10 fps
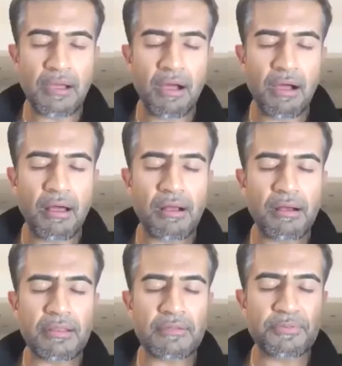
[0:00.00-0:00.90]

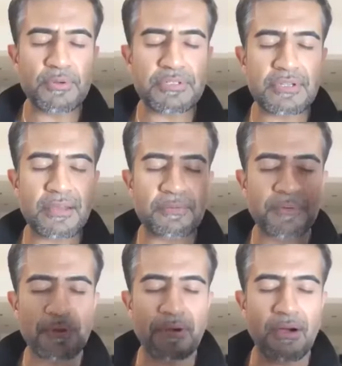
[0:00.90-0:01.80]
all the future
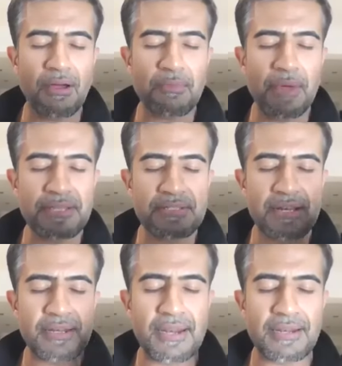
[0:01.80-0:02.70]
for all my
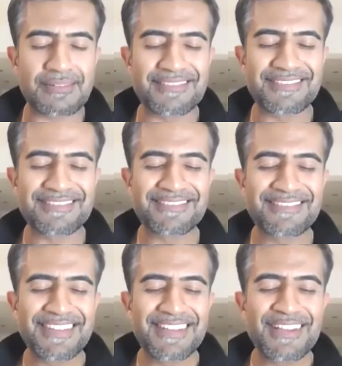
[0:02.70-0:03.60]
children.
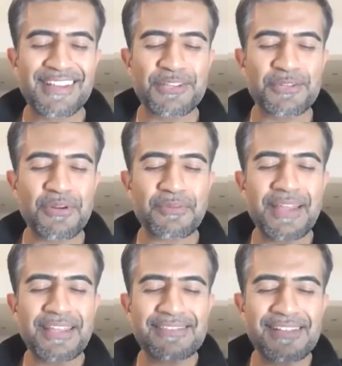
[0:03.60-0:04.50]
You are
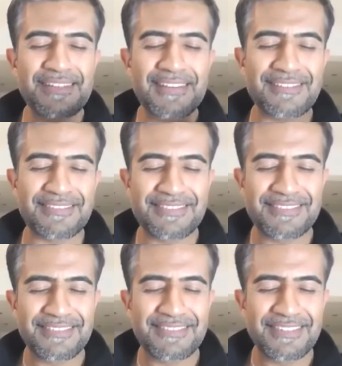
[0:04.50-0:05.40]
my children.
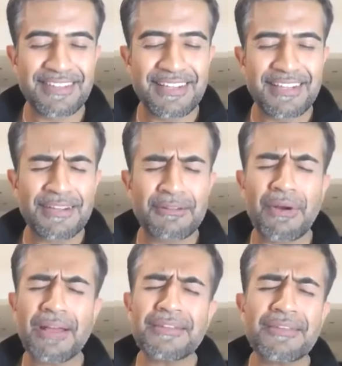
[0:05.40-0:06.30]

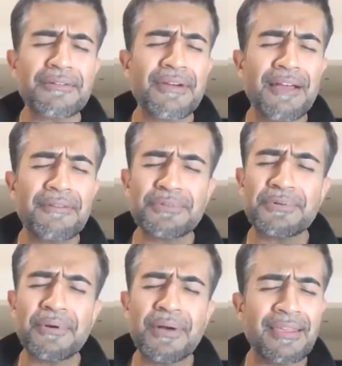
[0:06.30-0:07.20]
What do you have
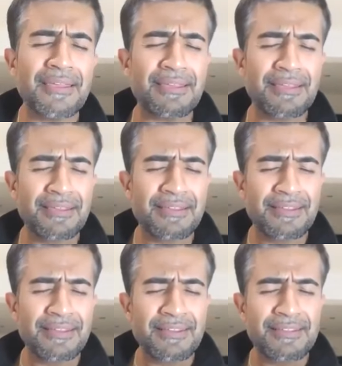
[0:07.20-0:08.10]
to worry?
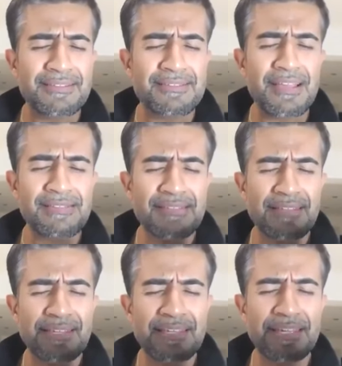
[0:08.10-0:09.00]
Just
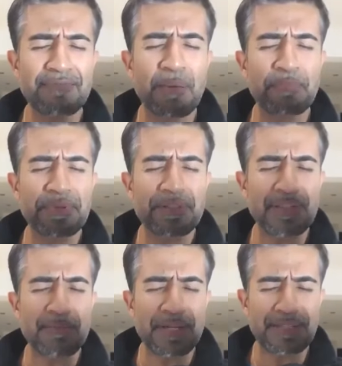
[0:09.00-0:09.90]
give up
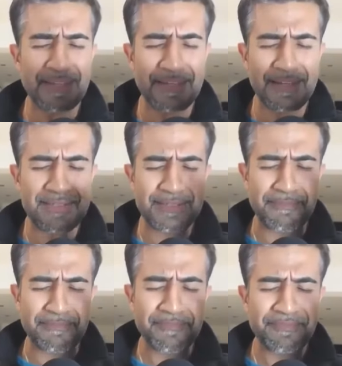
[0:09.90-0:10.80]
the
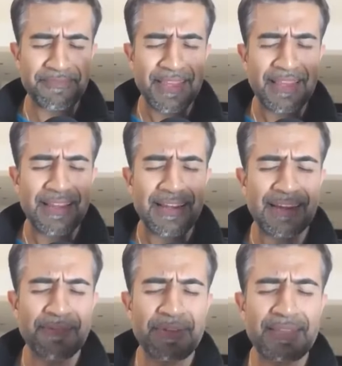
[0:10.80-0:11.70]
materialism.
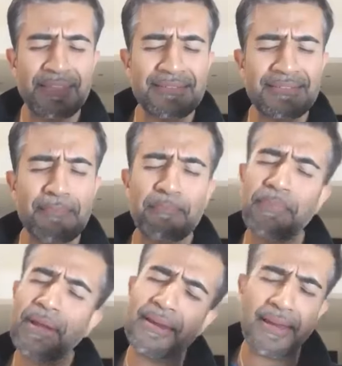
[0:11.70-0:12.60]
Live in the
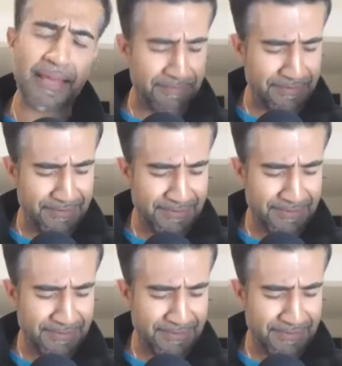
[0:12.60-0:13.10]
simple life.